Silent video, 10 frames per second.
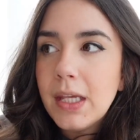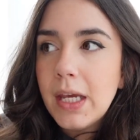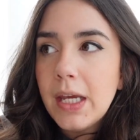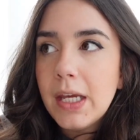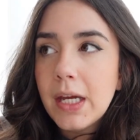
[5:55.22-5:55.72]

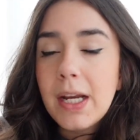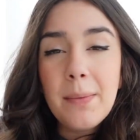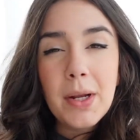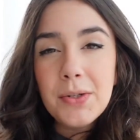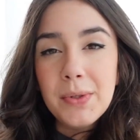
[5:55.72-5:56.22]
and I'm
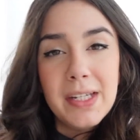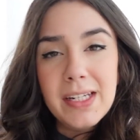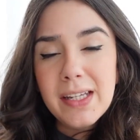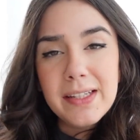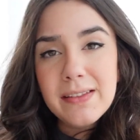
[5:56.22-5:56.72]
not doing any
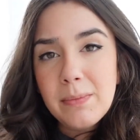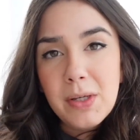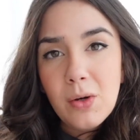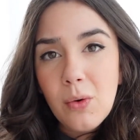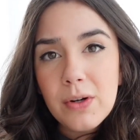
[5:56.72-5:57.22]
like
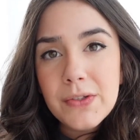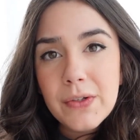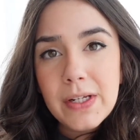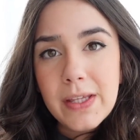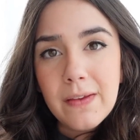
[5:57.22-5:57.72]
sleeping course or
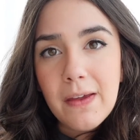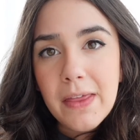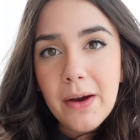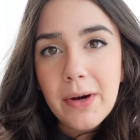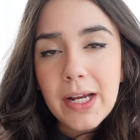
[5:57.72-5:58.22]
anything like
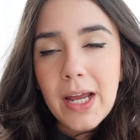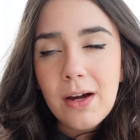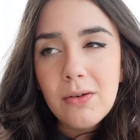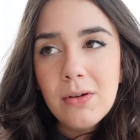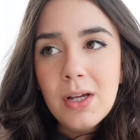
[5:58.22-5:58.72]
that right
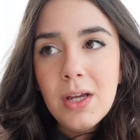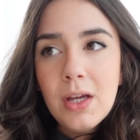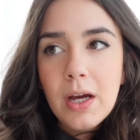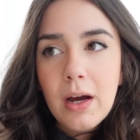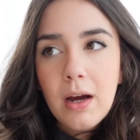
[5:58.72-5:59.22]
now.
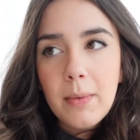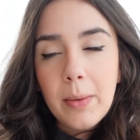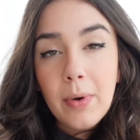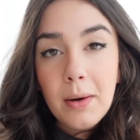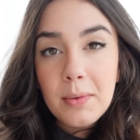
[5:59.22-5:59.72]
Um, I
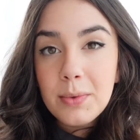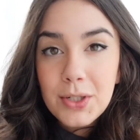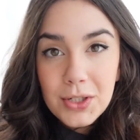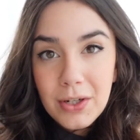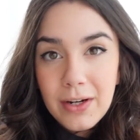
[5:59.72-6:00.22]
probably
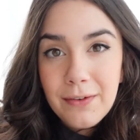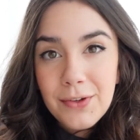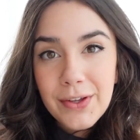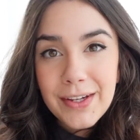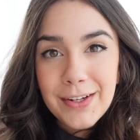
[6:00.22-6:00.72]
should. I feel
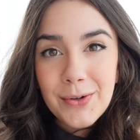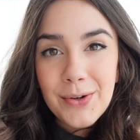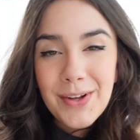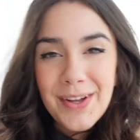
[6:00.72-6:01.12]
like it'll